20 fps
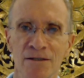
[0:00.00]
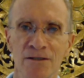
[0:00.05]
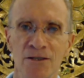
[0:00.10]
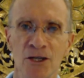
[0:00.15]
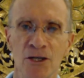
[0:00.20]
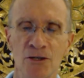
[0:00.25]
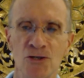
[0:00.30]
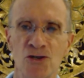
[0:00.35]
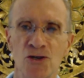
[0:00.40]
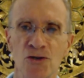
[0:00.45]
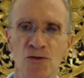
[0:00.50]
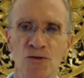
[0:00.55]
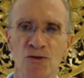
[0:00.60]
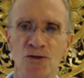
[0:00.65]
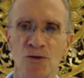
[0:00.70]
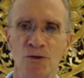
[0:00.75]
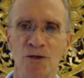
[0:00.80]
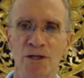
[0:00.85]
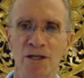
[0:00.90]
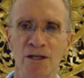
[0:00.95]
you can choose
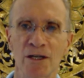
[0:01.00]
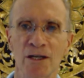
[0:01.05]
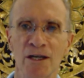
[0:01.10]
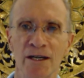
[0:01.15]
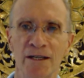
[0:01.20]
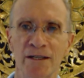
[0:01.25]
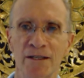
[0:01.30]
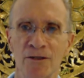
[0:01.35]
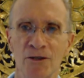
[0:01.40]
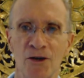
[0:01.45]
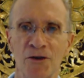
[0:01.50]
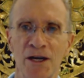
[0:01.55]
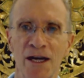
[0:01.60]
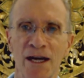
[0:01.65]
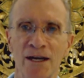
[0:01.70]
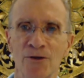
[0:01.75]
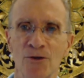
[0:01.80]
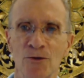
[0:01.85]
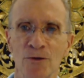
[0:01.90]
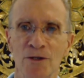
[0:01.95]
all you like and
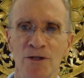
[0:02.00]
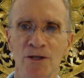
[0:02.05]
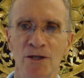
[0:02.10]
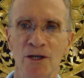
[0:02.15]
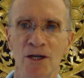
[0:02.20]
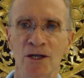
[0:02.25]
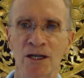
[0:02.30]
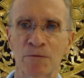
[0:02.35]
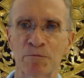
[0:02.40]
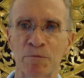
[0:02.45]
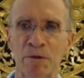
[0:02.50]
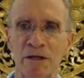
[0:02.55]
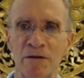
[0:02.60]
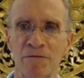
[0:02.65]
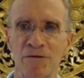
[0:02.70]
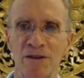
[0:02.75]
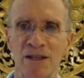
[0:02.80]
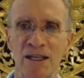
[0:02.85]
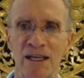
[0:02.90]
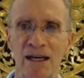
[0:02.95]
create all you like, but
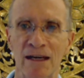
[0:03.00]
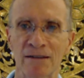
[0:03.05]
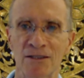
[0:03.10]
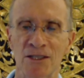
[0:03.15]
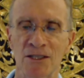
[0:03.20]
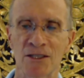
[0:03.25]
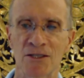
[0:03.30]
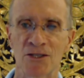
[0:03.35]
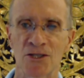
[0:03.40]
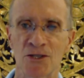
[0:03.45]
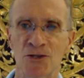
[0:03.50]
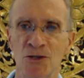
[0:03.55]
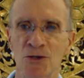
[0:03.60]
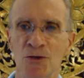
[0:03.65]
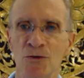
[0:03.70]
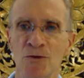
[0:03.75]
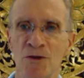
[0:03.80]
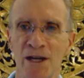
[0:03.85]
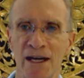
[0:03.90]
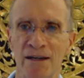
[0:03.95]
to
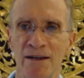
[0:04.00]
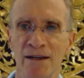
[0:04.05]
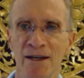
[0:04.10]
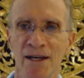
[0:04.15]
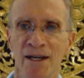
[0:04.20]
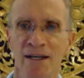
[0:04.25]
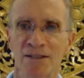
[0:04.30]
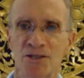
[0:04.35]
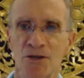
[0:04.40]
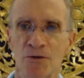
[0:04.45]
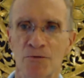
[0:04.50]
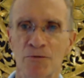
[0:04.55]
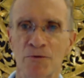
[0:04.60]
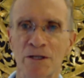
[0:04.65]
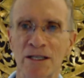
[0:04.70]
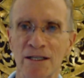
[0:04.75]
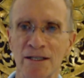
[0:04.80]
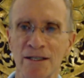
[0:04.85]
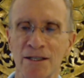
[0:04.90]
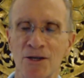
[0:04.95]
do that, to
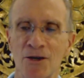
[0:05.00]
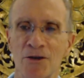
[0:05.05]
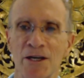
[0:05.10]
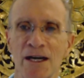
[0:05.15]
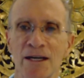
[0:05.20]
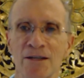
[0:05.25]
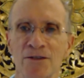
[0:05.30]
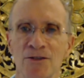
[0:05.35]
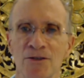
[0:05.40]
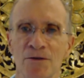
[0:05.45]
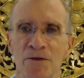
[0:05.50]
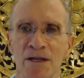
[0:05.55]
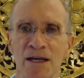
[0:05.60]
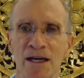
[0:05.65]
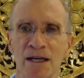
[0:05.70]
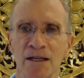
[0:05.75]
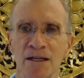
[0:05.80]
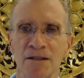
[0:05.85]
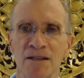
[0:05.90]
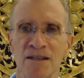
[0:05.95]
really create your
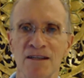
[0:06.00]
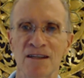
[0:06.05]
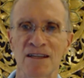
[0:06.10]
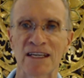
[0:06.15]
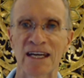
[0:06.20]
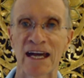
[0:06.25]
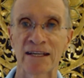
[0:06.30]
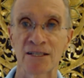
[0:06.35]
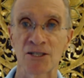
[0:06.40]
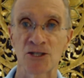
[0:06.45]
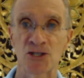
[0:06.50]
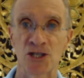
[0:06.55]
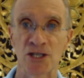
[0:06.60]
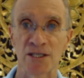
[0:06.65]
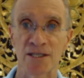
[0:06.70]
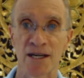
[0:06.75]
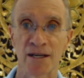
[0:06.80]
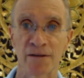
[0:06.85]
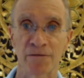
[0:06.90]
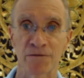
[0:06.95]
reality, the
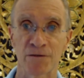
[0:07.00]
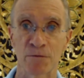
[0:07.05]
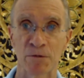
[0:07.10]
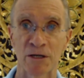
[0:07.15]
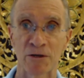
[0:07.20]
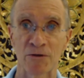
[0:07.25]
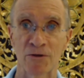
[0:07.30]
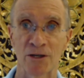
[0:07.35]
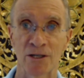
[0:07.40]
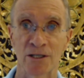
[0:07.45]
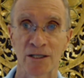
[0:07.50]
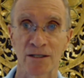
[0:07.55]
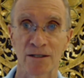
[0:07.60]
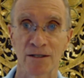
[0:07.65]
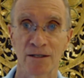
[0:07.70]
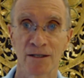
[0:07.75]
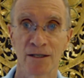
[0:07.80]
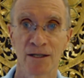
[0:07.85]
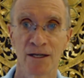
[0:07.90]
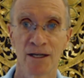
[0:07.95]
energies have to be right.
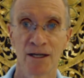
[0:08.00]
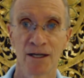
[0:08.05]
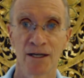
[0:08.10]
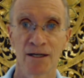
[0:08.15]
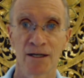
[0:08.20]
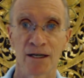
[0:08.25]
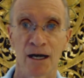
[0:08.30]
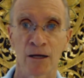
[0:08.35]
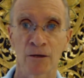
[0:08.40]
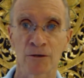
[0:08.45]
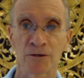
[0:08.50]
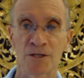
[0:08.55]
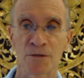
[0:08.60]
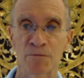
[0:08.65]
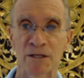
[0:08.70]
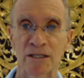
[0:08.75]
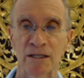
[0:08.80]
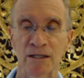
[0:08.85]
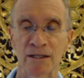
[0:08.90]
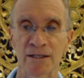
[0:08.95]

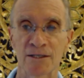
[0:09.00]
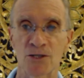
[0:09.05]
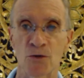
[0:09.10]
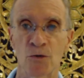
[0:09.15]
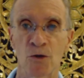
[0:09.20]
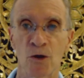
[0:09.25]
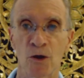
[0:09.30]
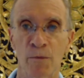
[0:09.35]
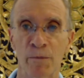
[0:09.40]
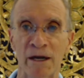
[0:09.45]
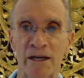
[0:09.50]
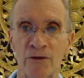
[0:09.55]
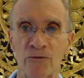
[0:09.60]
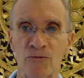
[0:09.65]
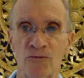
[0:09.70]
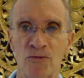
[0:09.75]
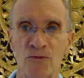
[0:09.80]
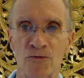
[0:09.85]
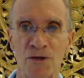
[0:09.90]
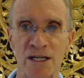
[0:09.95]
Ultimately, it's all about
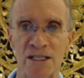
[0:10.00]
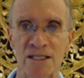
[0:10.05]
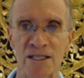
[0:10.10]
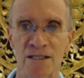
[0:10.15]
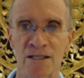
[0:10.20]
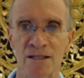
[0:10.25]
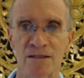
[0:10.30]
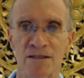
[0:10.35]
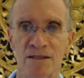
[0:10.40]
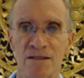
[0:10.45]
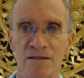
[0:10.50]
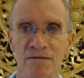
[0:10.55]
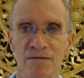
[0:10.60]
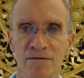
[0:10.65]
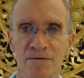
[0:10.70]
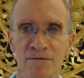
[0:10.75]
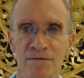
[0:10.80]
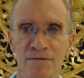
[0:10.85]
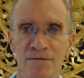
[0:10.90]
resonance.